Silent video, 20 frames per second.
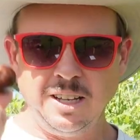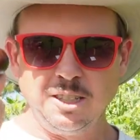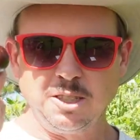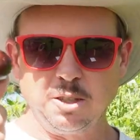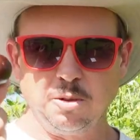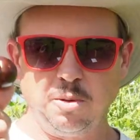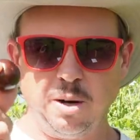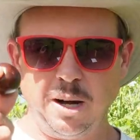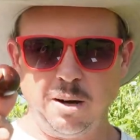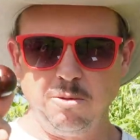
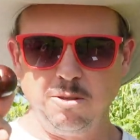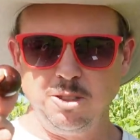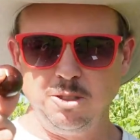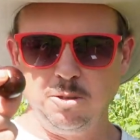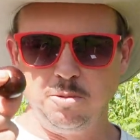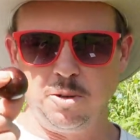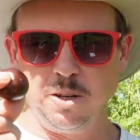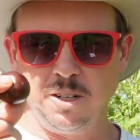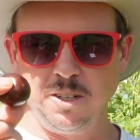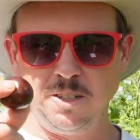So why would
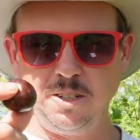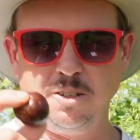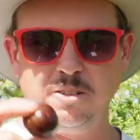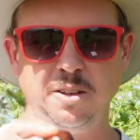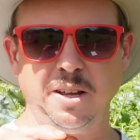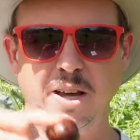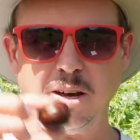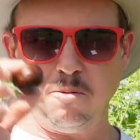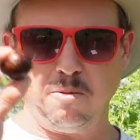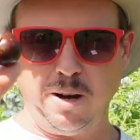you want to do
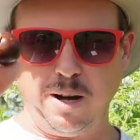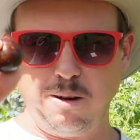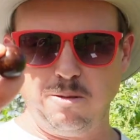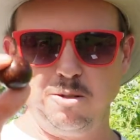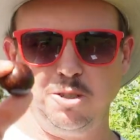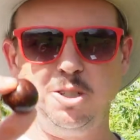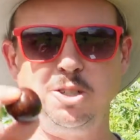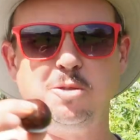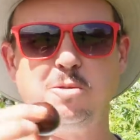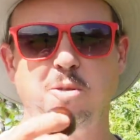that? Why
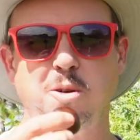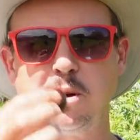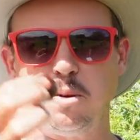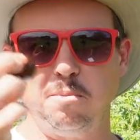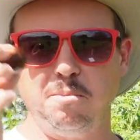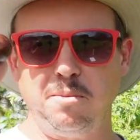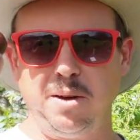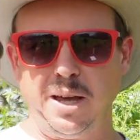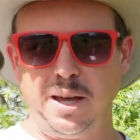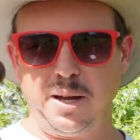would you want to
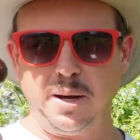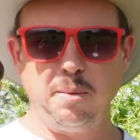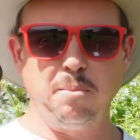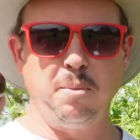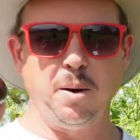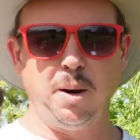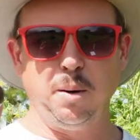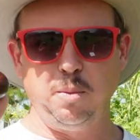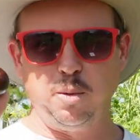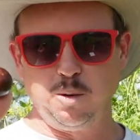make a
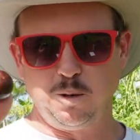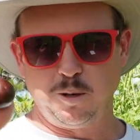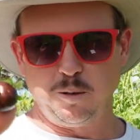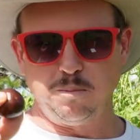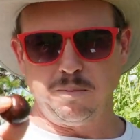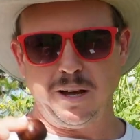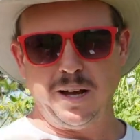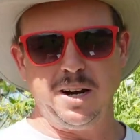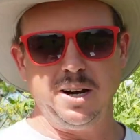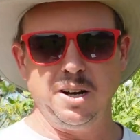purple
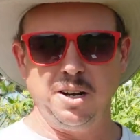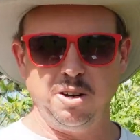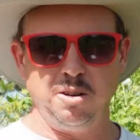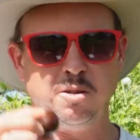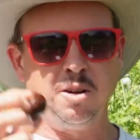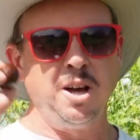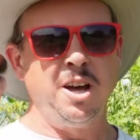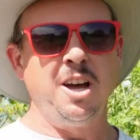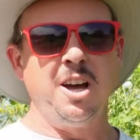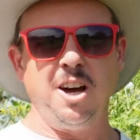tomato
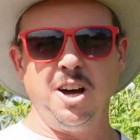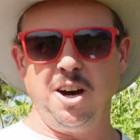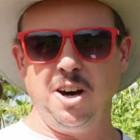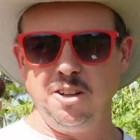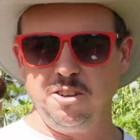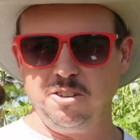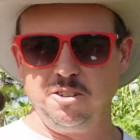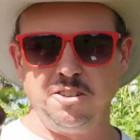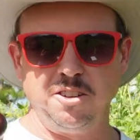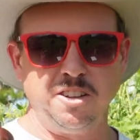
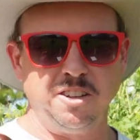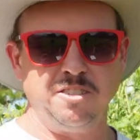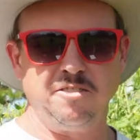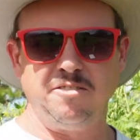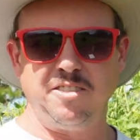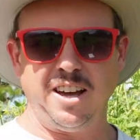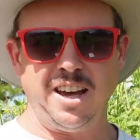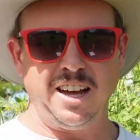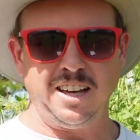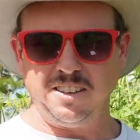other than the
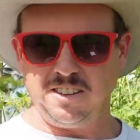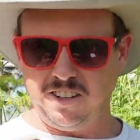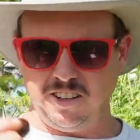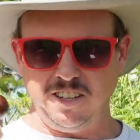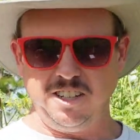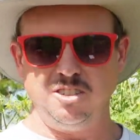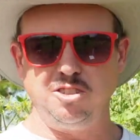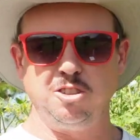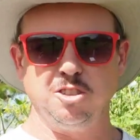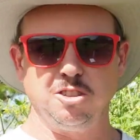fact that
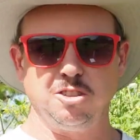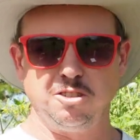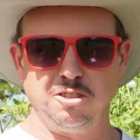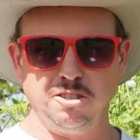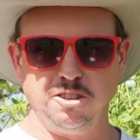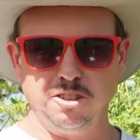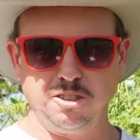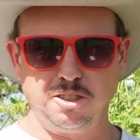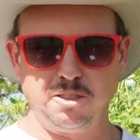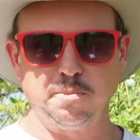it just
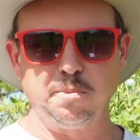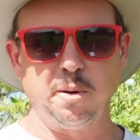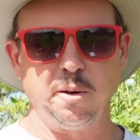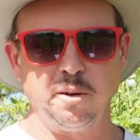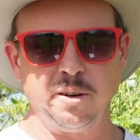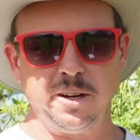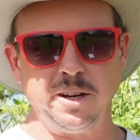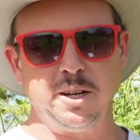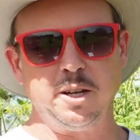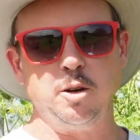looks
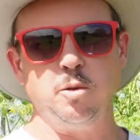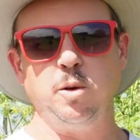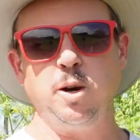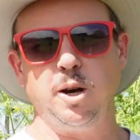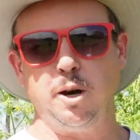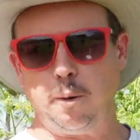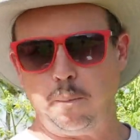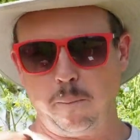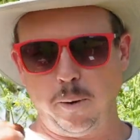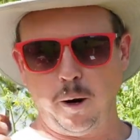pretty?
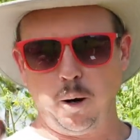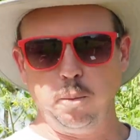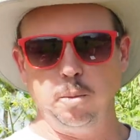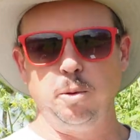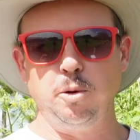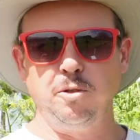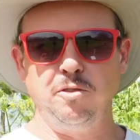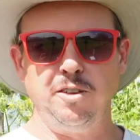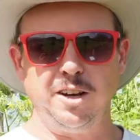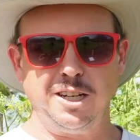Well,
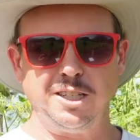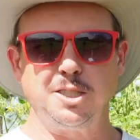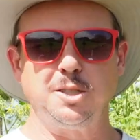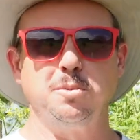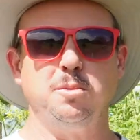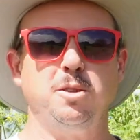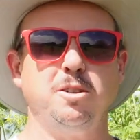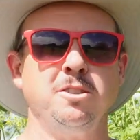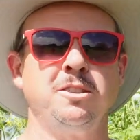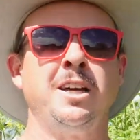purple
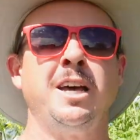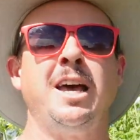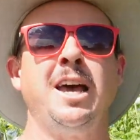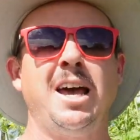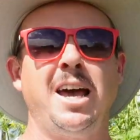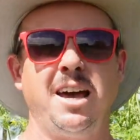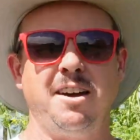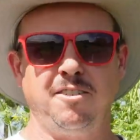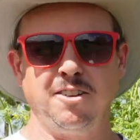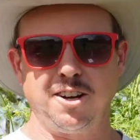vegetables
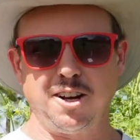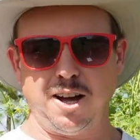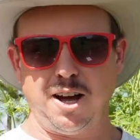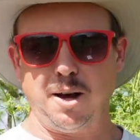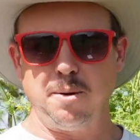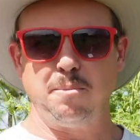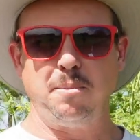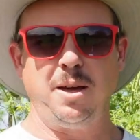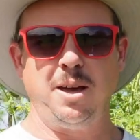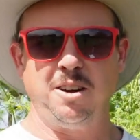have a
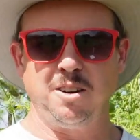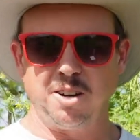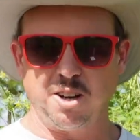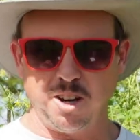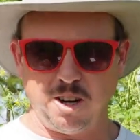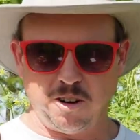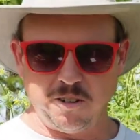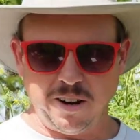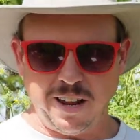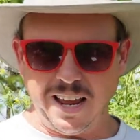compound
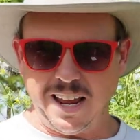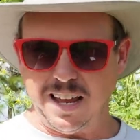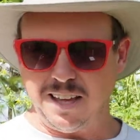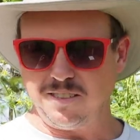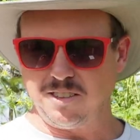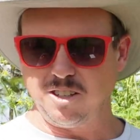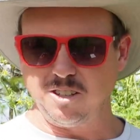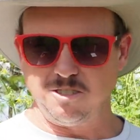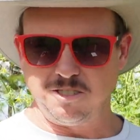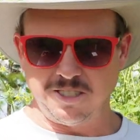called
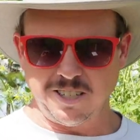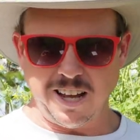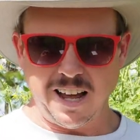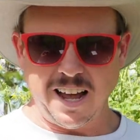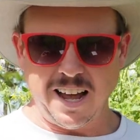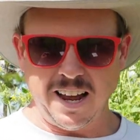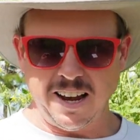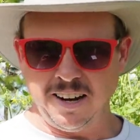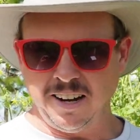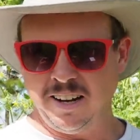
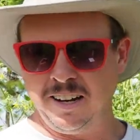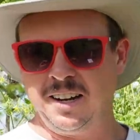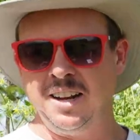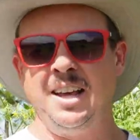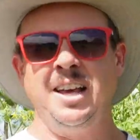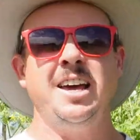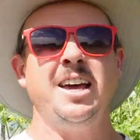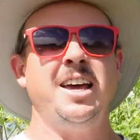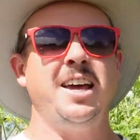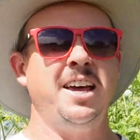anthocyanin
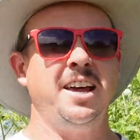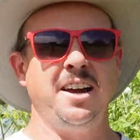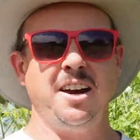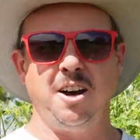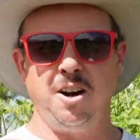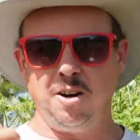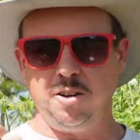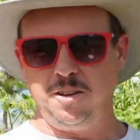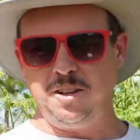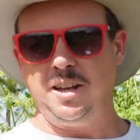and
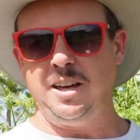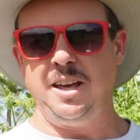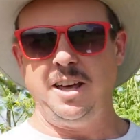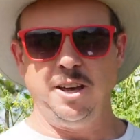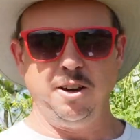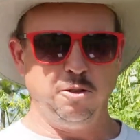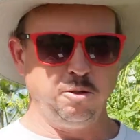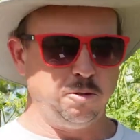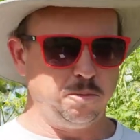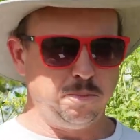all the
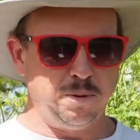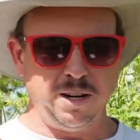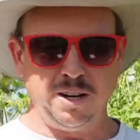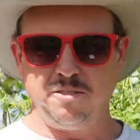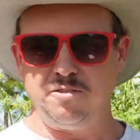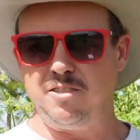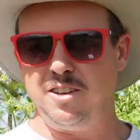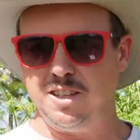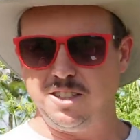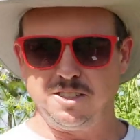health
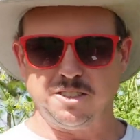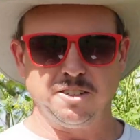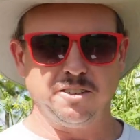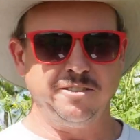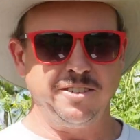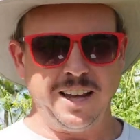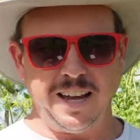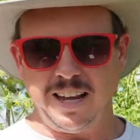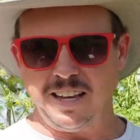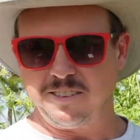benefits of
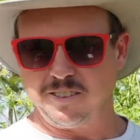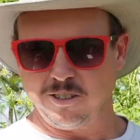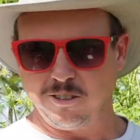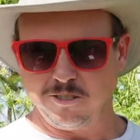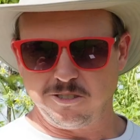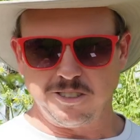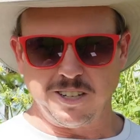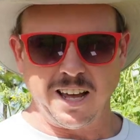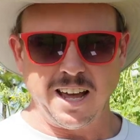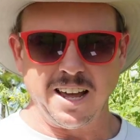
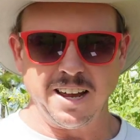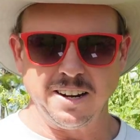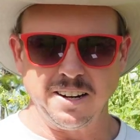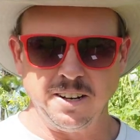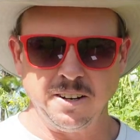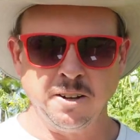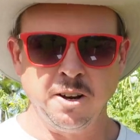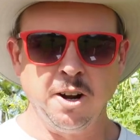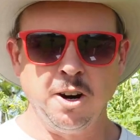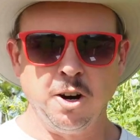
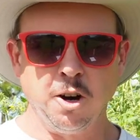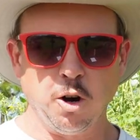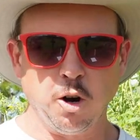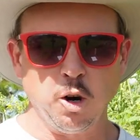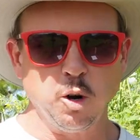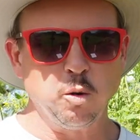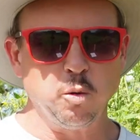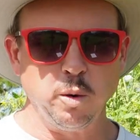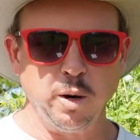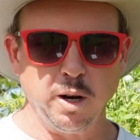anthocyanin
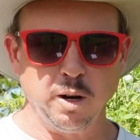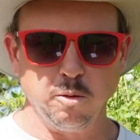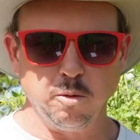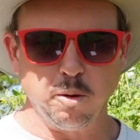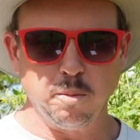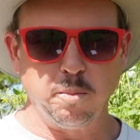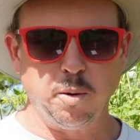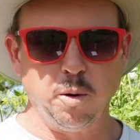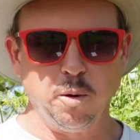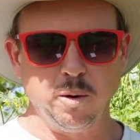are well
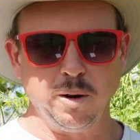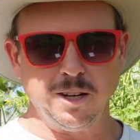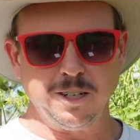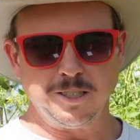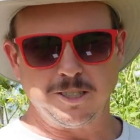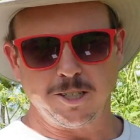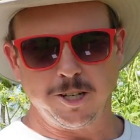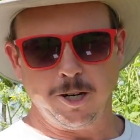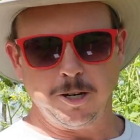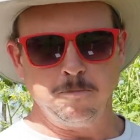reported.
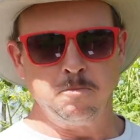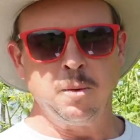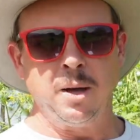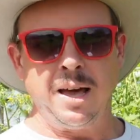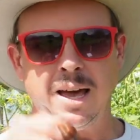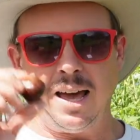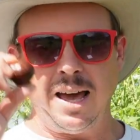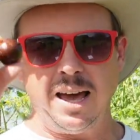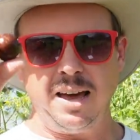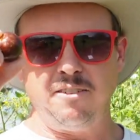So
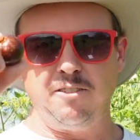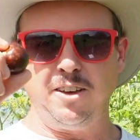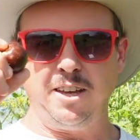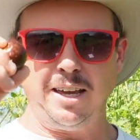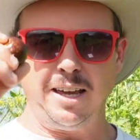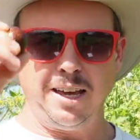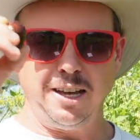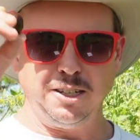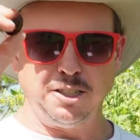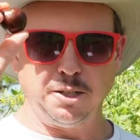
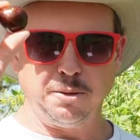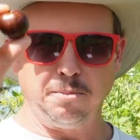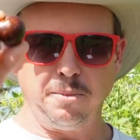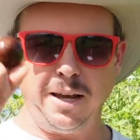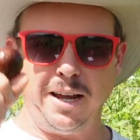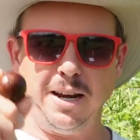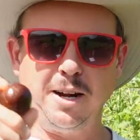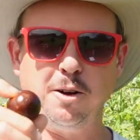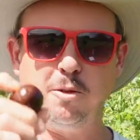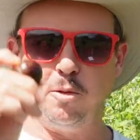having a
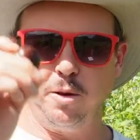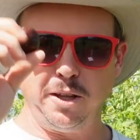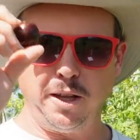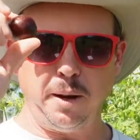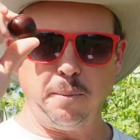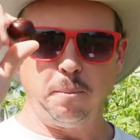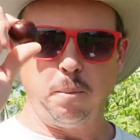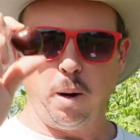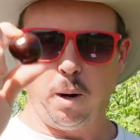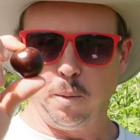tomato with a
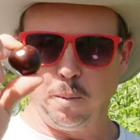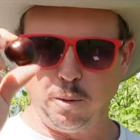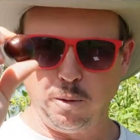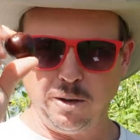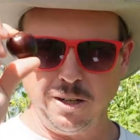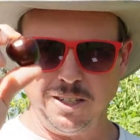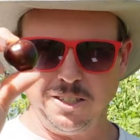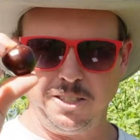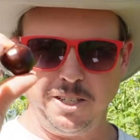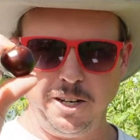purple
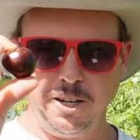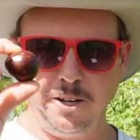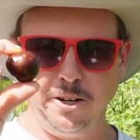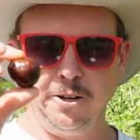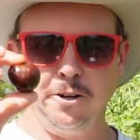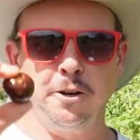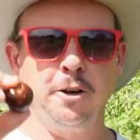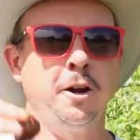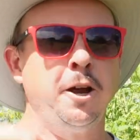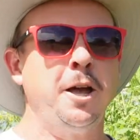
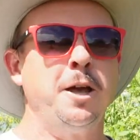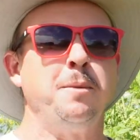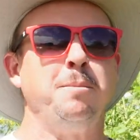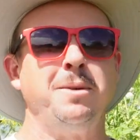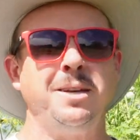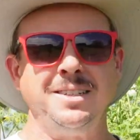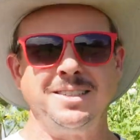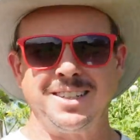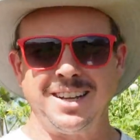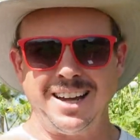interior
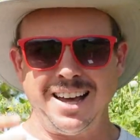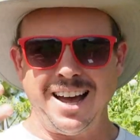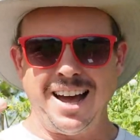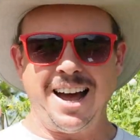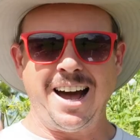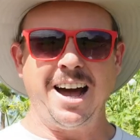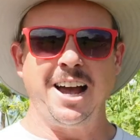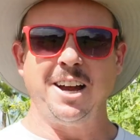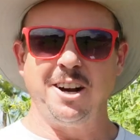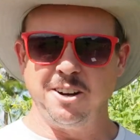means a
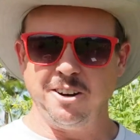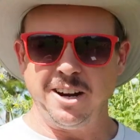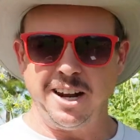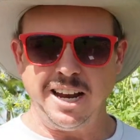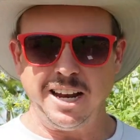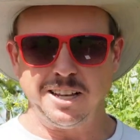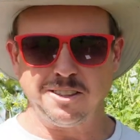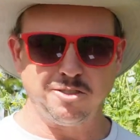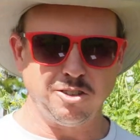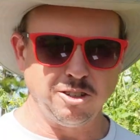higher
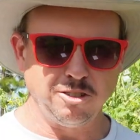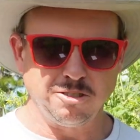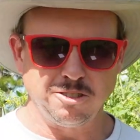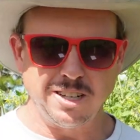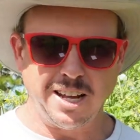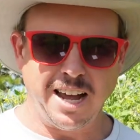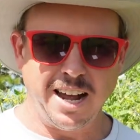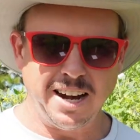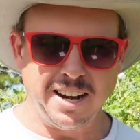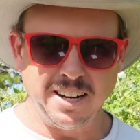
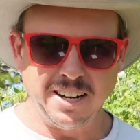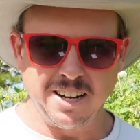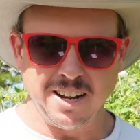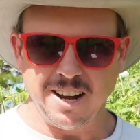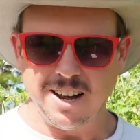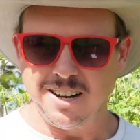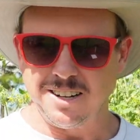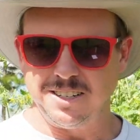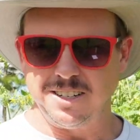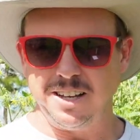anthocyanin
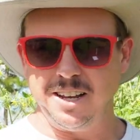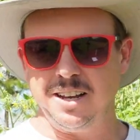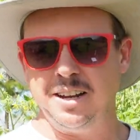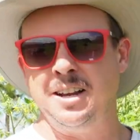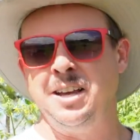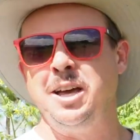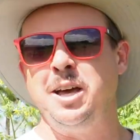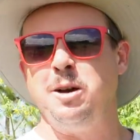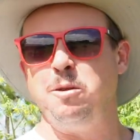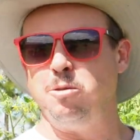content,
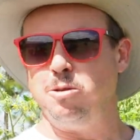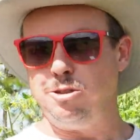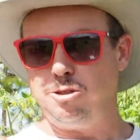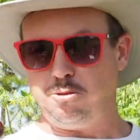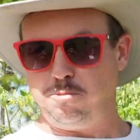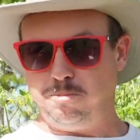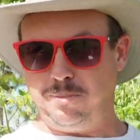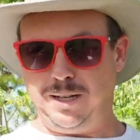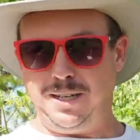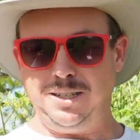
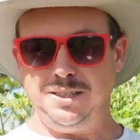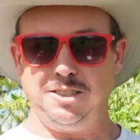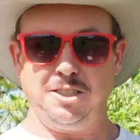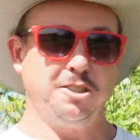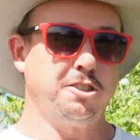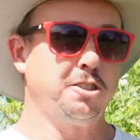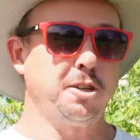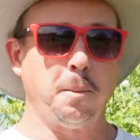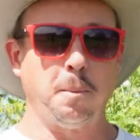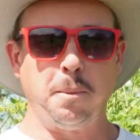which means
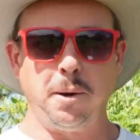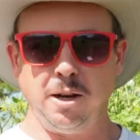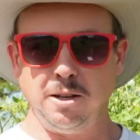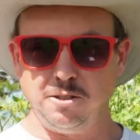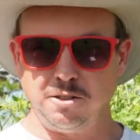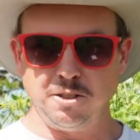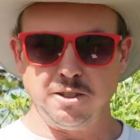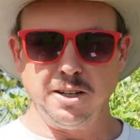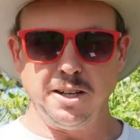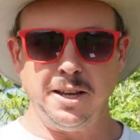it's
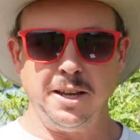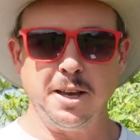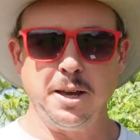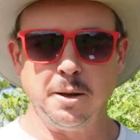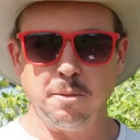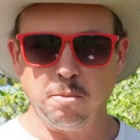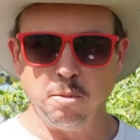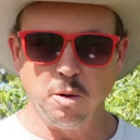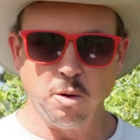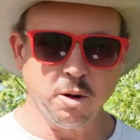supposedly
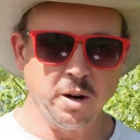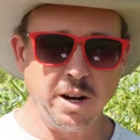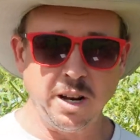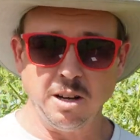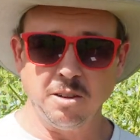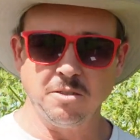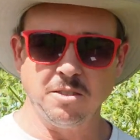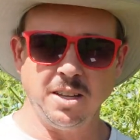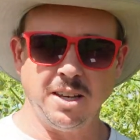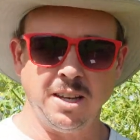more
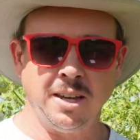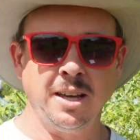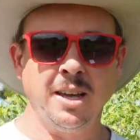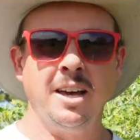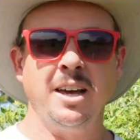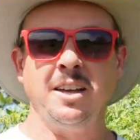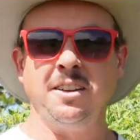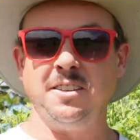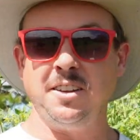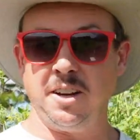healthy
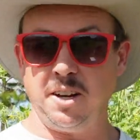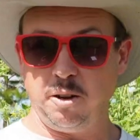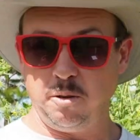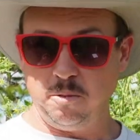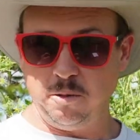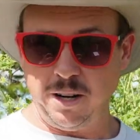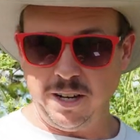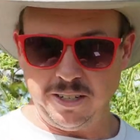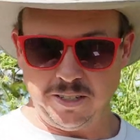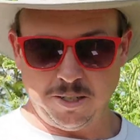than a
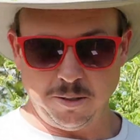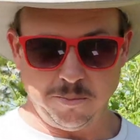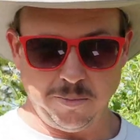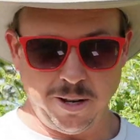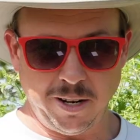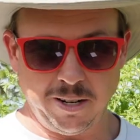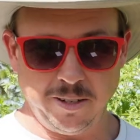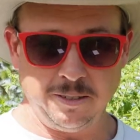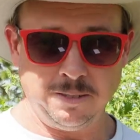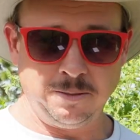red
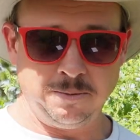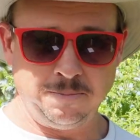tomato.